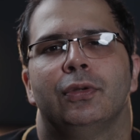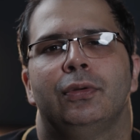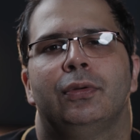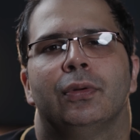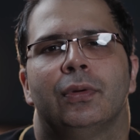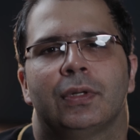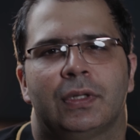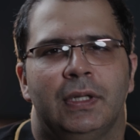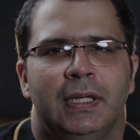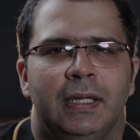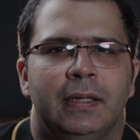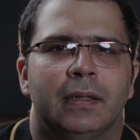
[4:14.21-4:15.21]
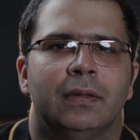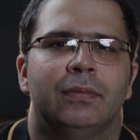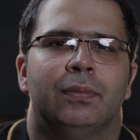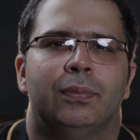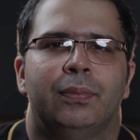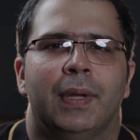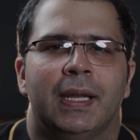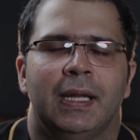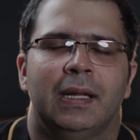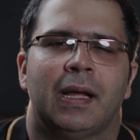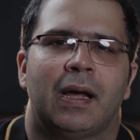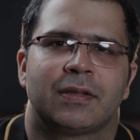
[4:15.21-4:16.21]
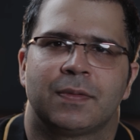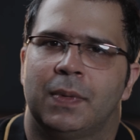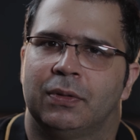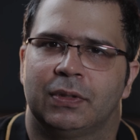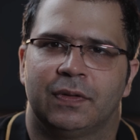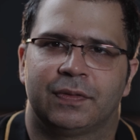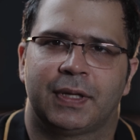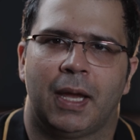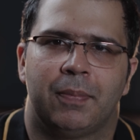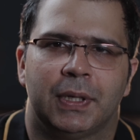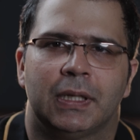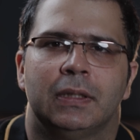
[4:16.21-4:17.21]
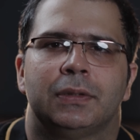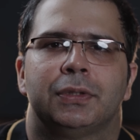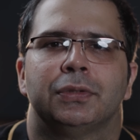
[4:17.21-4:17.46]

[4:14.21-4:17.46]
you don't need a very large amount of capital